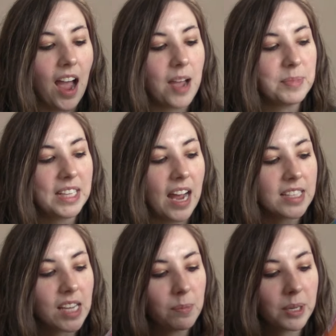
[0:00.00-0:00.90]
I mean,
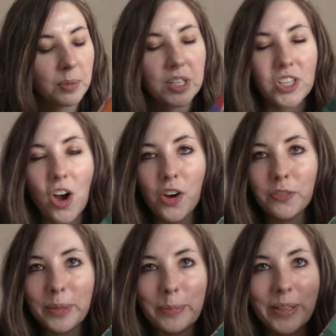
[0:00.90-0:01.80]
I sell pretty much all
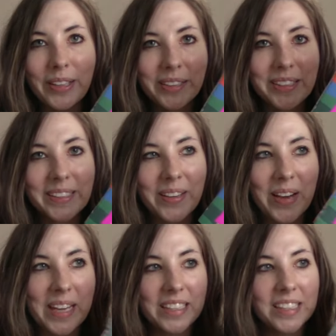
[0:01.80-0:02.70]
of my books, so
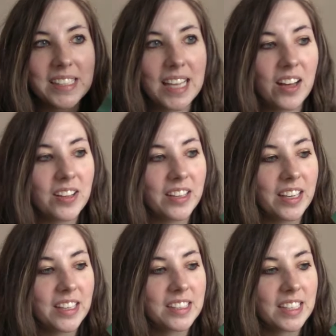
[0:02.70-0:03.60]
I did sell
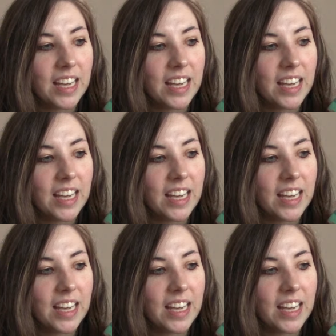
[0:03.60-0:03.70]
this.